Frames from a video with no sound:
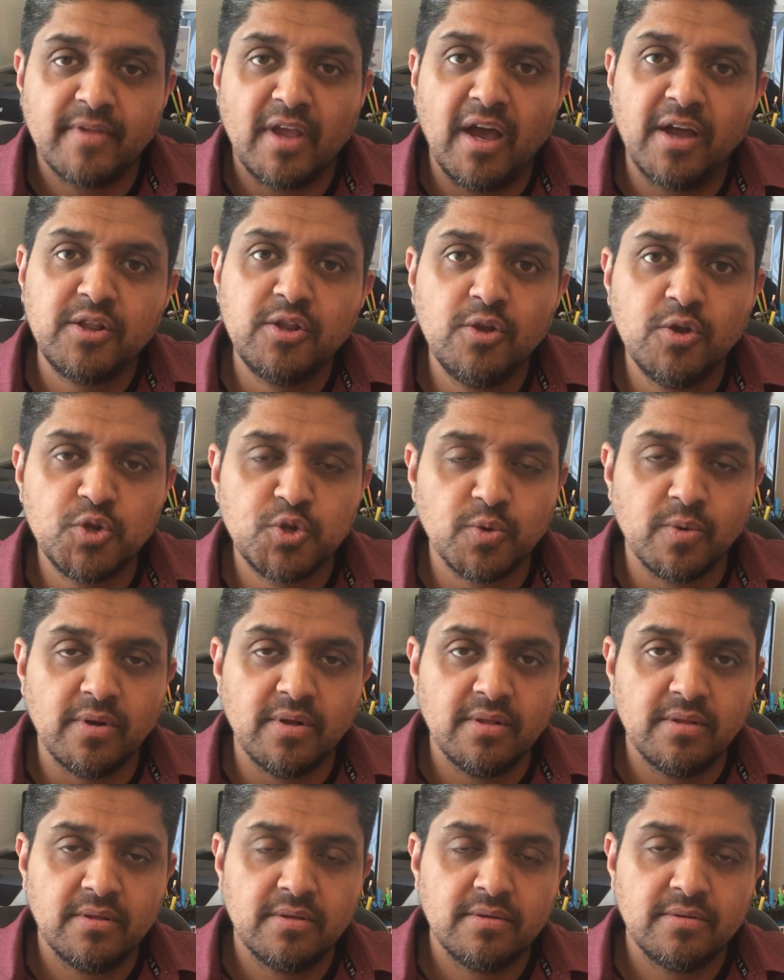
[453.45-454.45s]

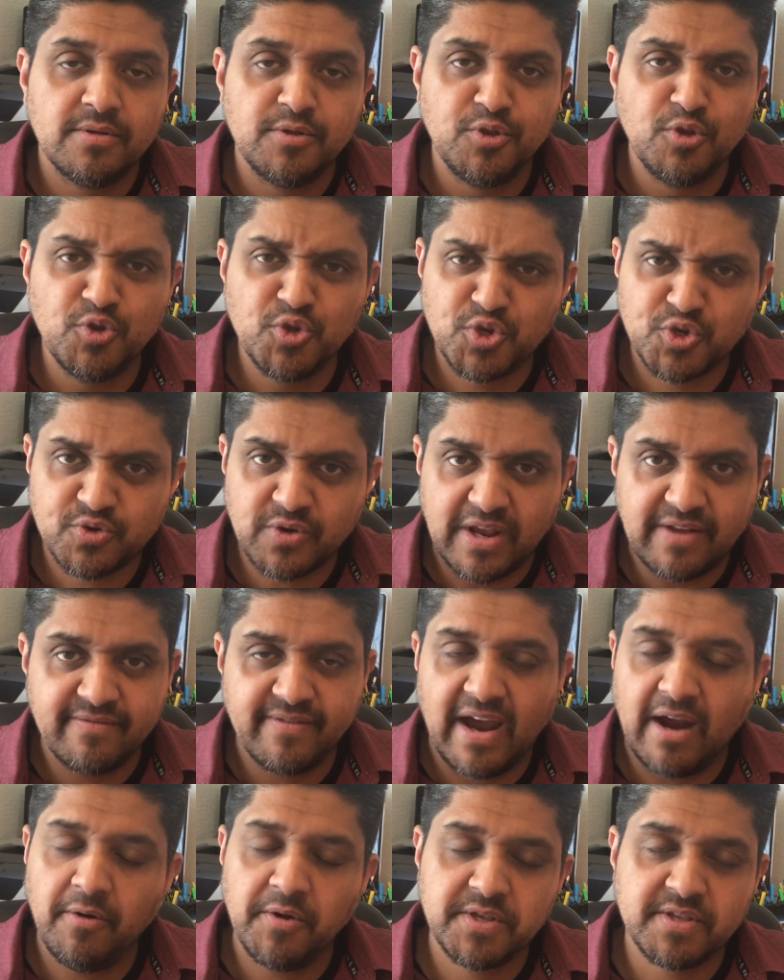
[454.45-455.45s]
unusual new strain
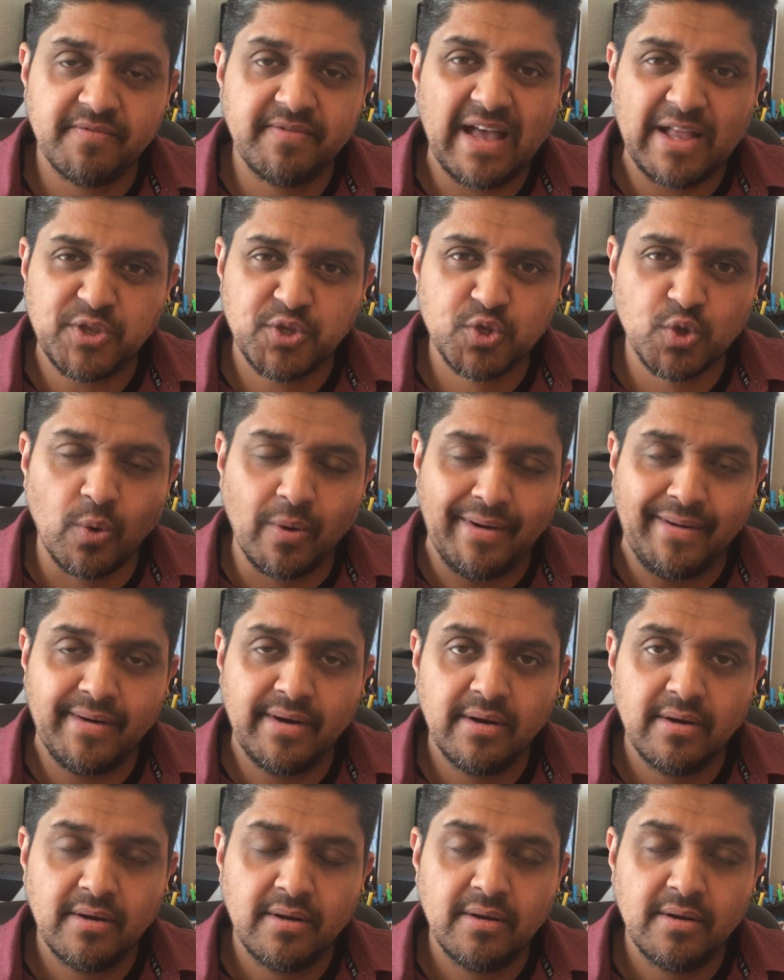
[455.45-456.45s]
virus of that sort.